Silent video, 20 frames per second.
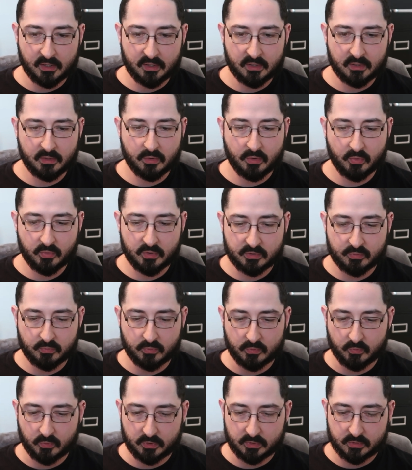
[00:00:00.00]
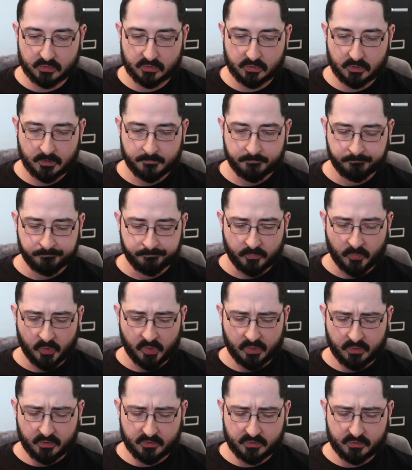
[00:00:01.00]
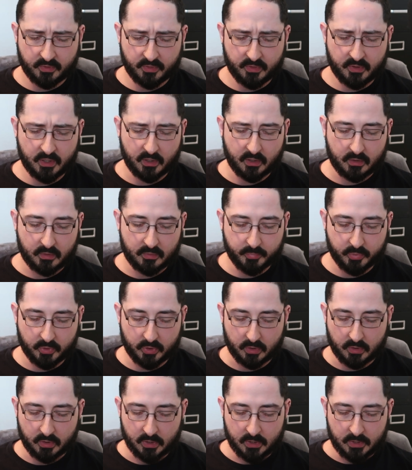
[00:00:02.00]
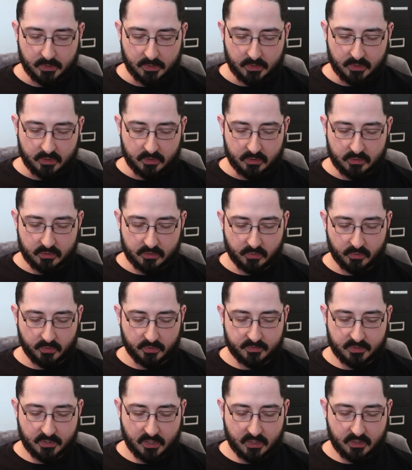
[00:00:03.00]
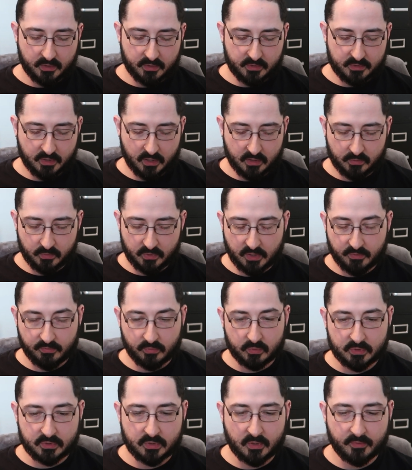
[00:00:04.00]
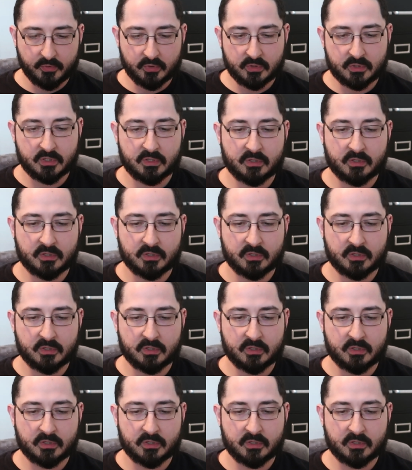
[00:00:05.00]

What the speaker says: I didn't know this one was this thick, but Judith Sonnet, This Halloween Everyone Suffers.